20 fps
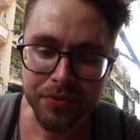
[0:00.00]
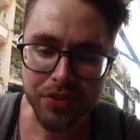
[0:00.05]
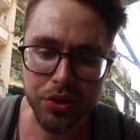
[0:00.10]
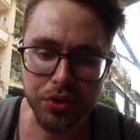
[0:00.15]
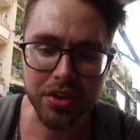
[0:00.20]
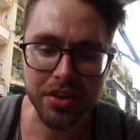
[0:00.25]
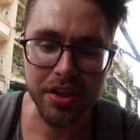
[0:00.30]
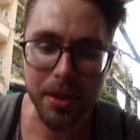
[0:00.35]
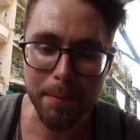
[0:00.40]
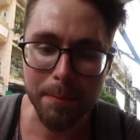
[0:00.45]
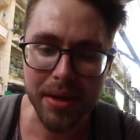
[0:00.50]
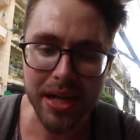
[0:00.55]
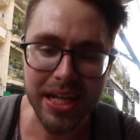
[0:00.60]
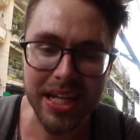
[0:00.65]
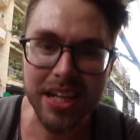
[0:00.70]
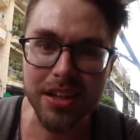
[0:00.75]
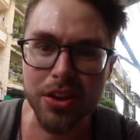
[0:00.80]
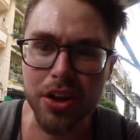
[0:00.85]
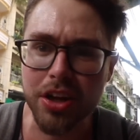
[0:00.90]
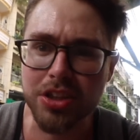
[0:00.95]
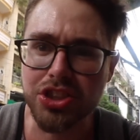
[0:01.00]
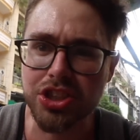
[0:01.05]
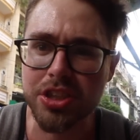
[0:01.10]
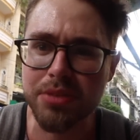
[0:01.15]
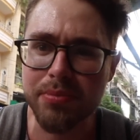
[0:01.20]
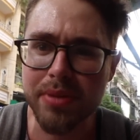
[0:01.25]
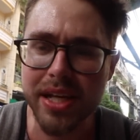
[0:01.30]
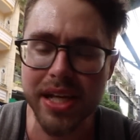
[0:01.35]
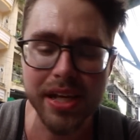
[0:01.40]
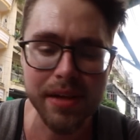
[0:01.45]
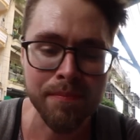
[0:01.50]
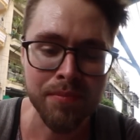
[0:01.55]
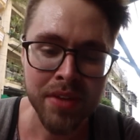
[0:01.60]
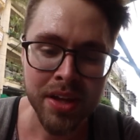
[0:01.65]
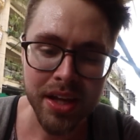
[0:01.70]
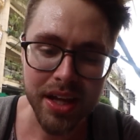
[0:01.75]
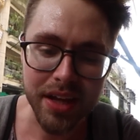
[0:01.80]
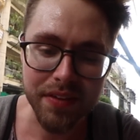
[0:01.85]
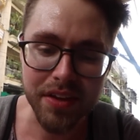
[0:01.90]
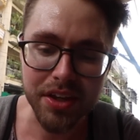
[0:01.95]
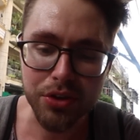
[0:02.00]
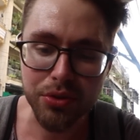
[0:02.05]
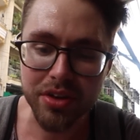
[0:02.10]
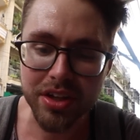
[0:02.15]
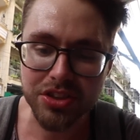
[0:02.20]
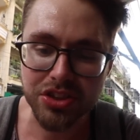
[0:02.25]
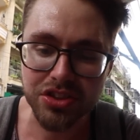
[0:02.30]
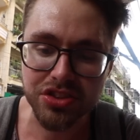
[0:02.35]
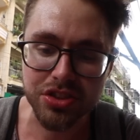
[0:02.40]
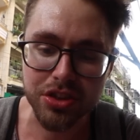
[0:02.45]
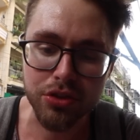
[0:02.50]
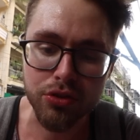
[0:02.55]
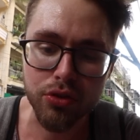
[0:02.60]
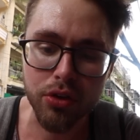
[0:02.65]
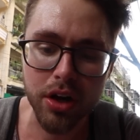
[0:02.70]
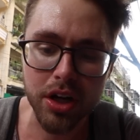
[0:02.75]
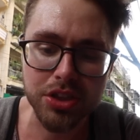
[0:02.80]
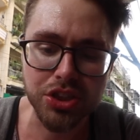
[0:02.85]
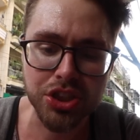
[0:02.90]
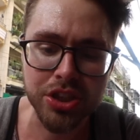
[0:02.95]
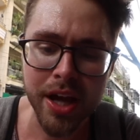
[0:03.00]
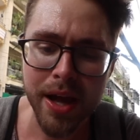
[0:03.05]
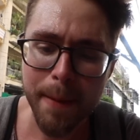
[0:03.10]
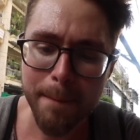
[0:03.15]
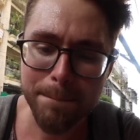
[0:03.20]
You get the meaty luncheon meat, and then you get just a crunch,